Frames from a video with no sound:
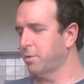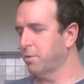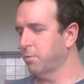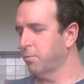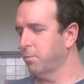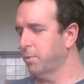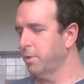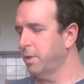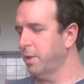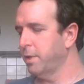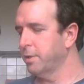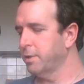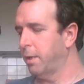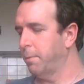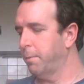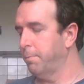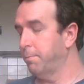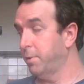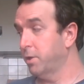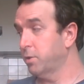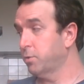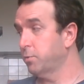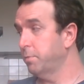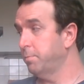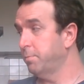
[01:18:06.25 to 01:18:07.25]
to realize how
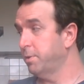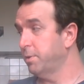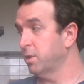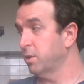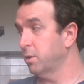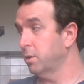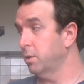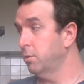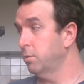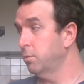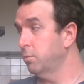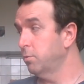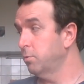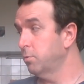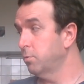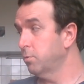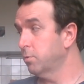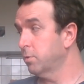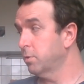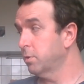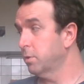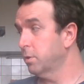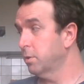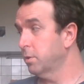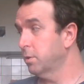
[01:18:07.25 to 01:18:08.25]
much we've been
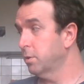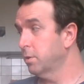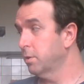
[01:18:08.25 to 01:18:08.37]
used.